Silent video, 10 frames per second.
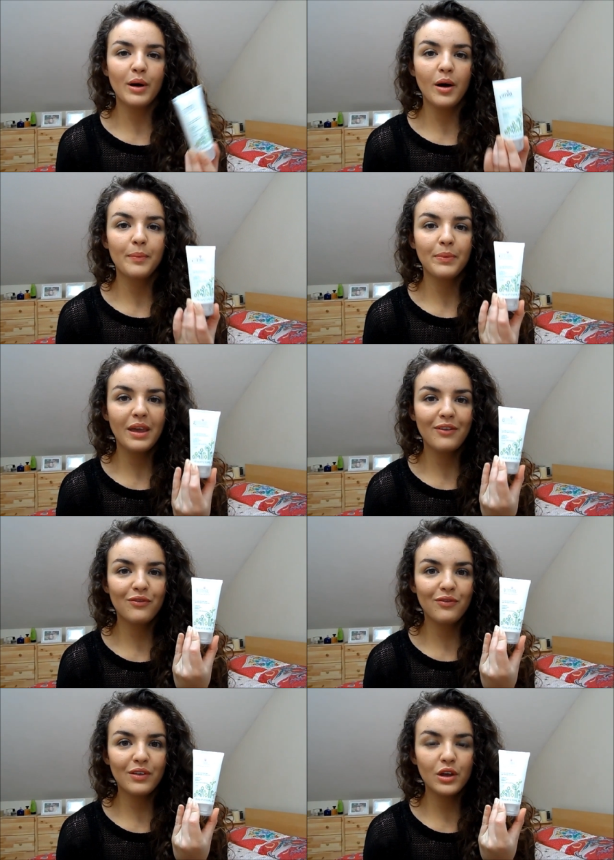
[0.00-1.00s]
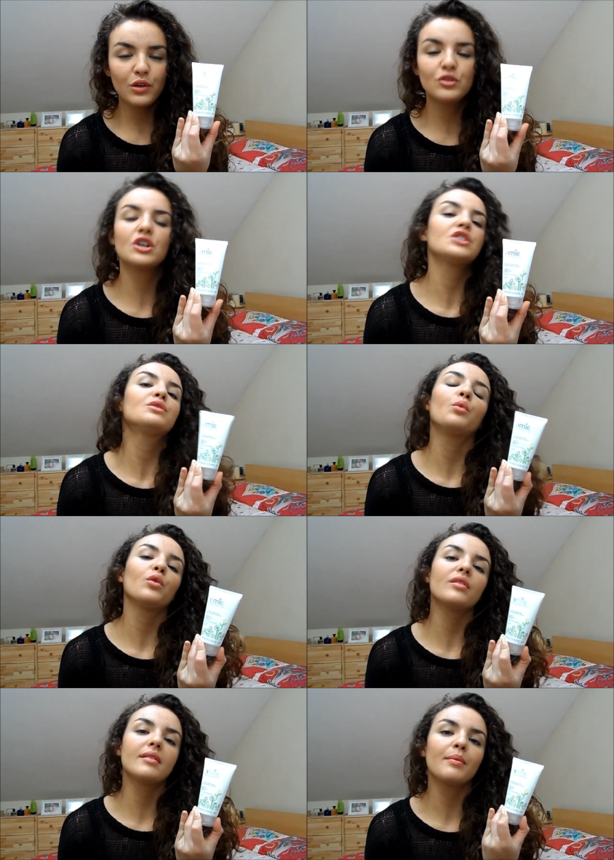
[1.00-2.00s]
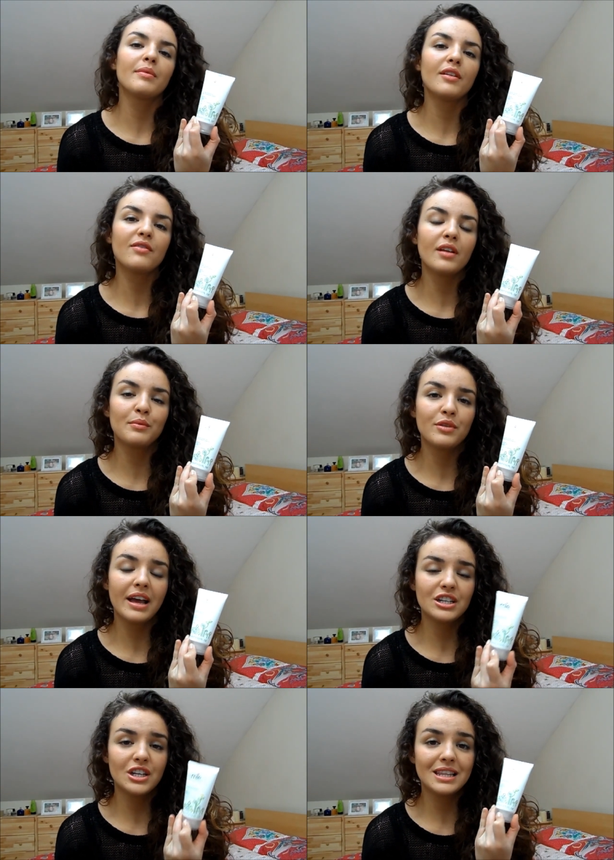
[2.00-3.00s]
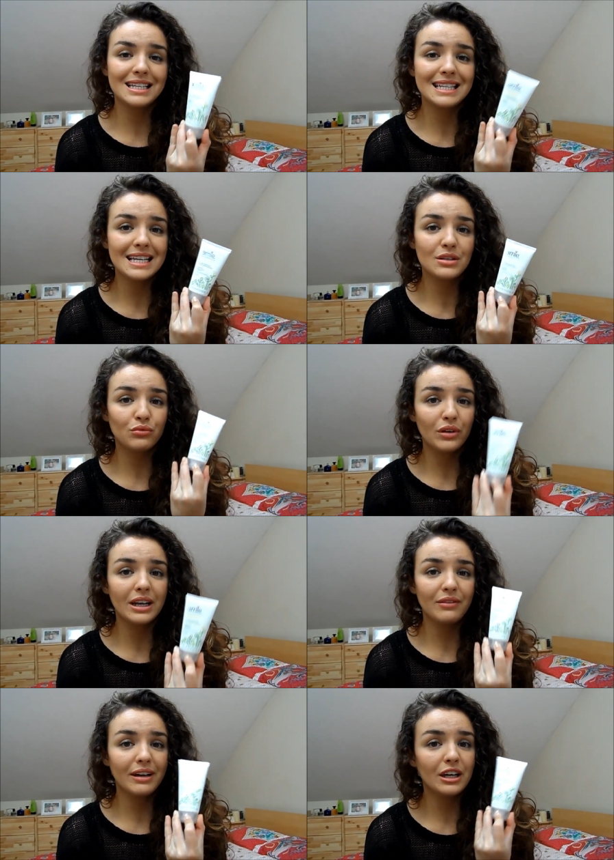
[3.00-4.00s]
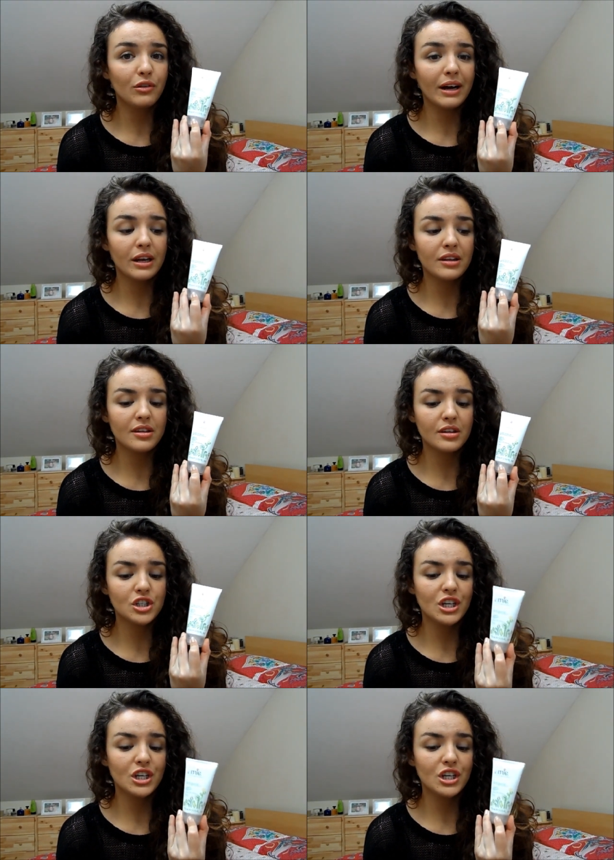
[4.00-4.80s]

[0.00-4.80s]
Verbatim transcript: But if you just want some sort of sun protection, this is a really great,